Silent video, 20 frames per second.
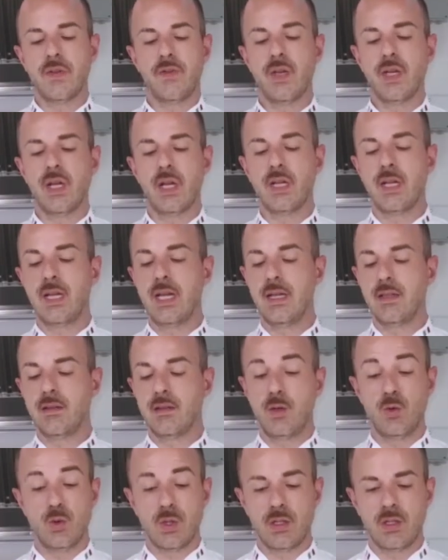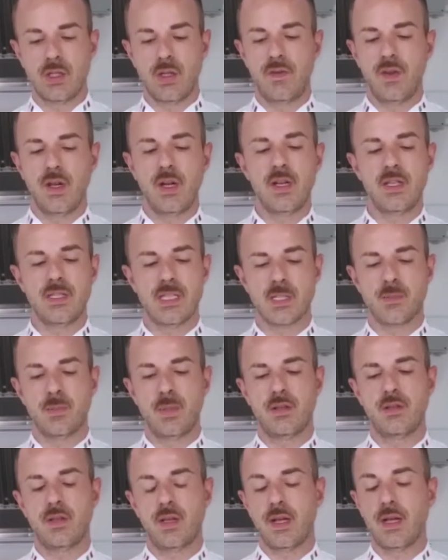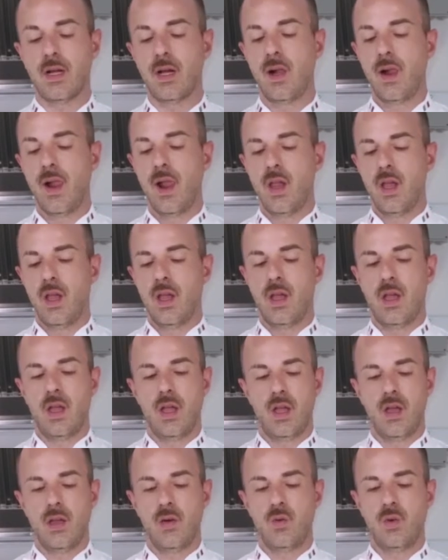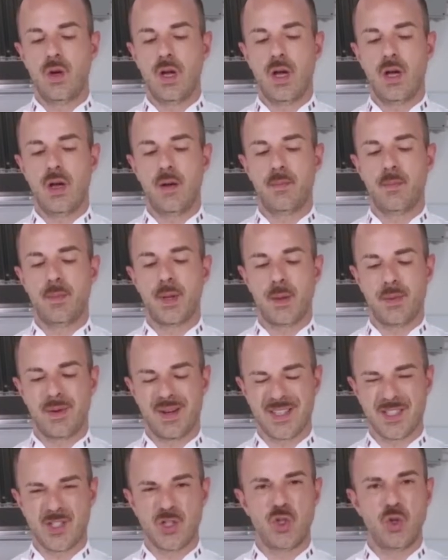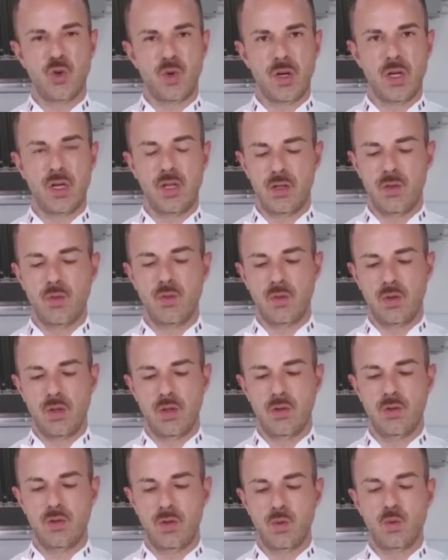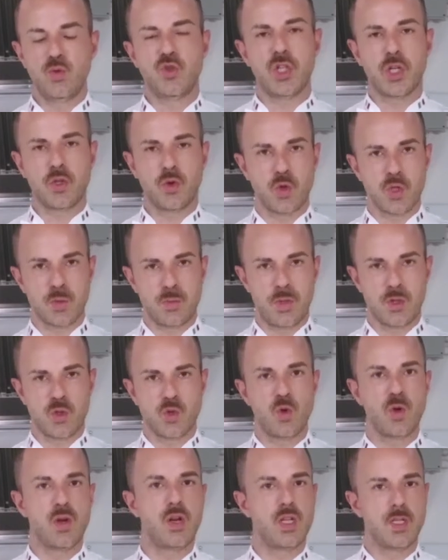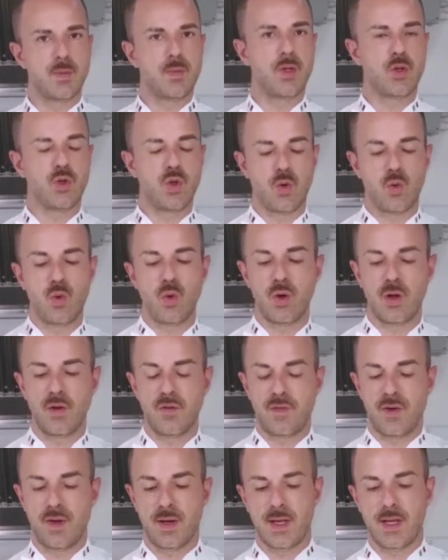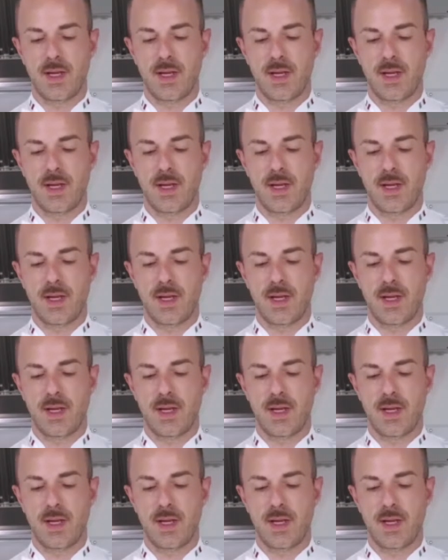when you will make a preparation like this, the client will expect a preparation